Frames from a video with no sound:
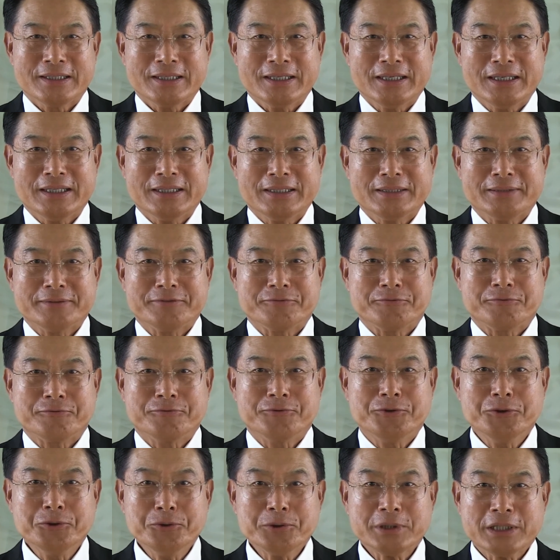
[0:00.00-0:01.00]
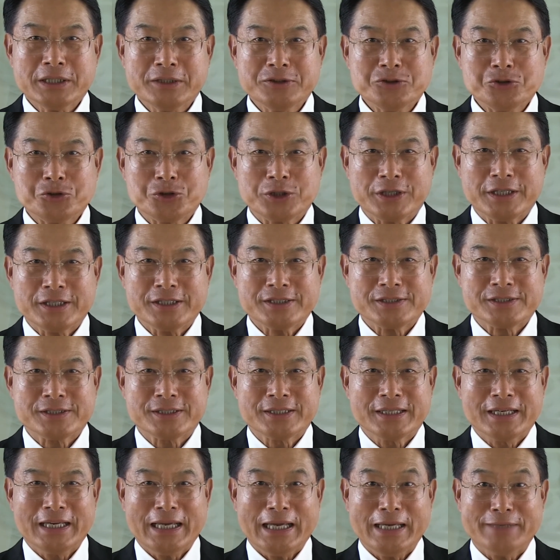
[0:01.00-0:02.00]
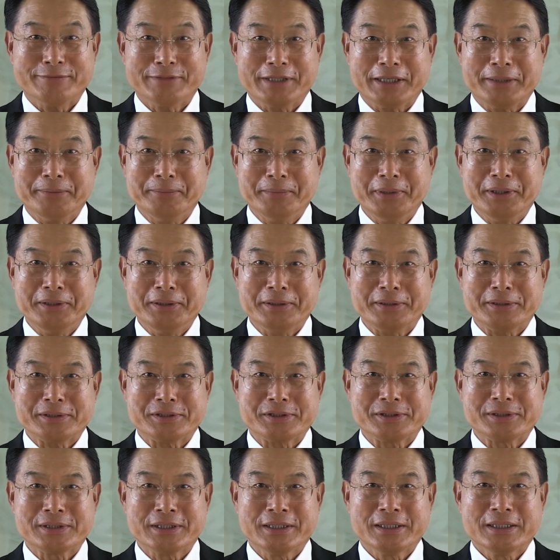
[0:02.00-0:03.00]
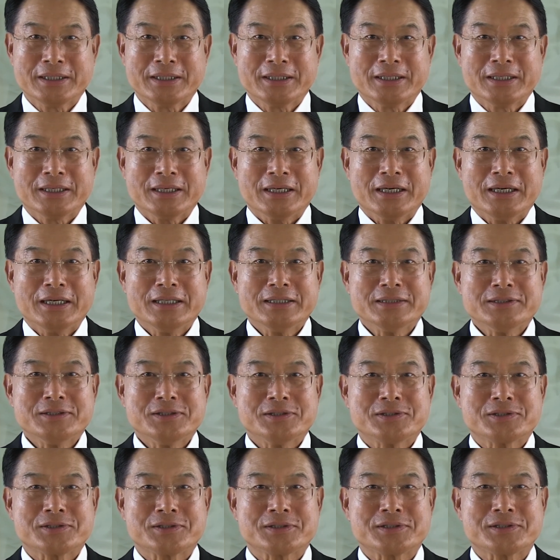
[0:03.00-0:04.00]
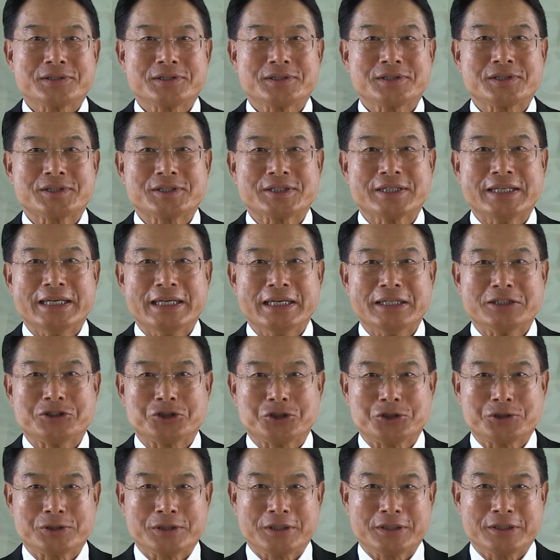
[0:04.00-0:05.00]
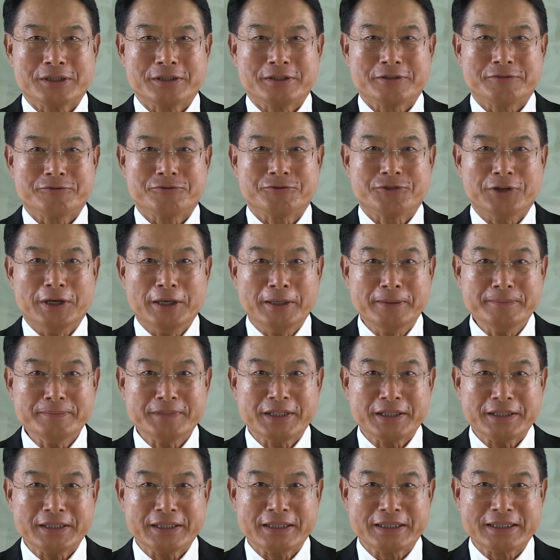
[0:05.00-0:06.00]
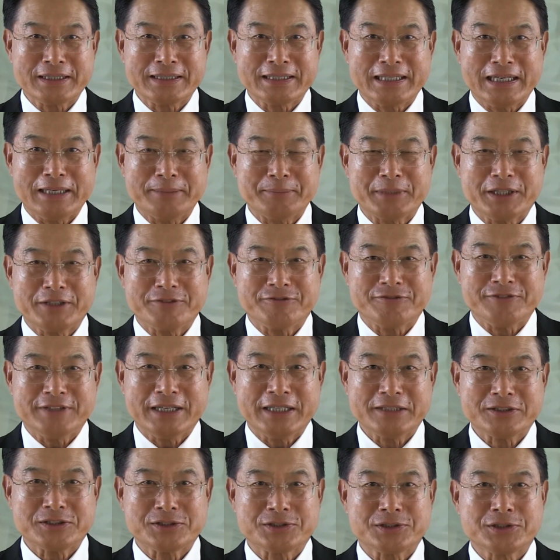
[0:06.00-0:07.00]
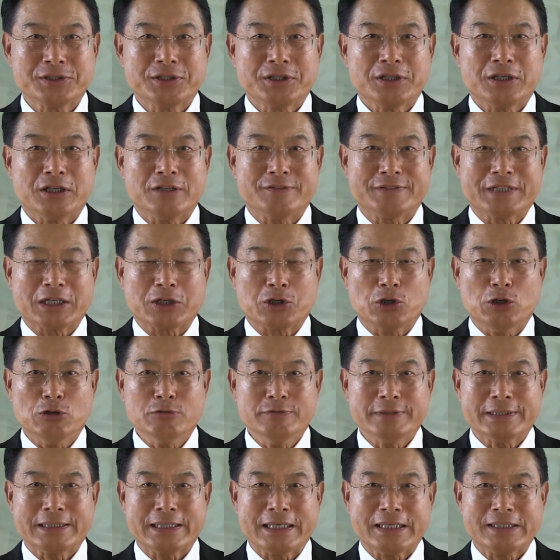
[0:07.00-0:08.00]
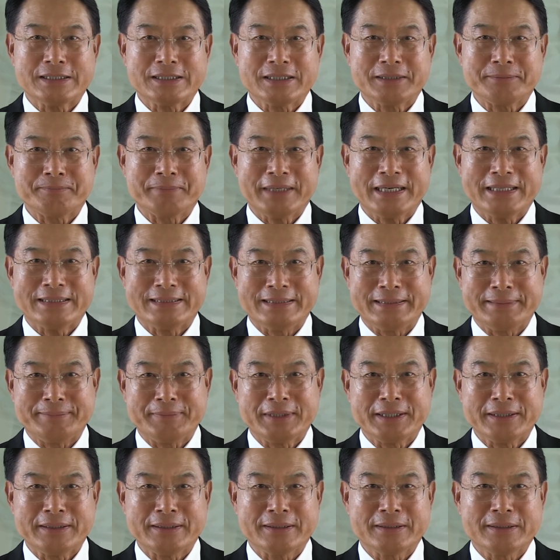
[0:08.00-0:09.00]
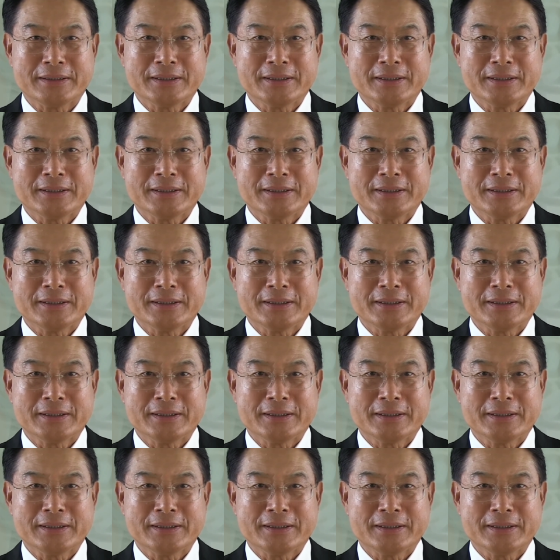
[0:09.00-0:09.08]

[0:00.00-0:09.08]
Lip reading: and few countries have emerged unscathed from the economic effects of the COVID-19 pandemic.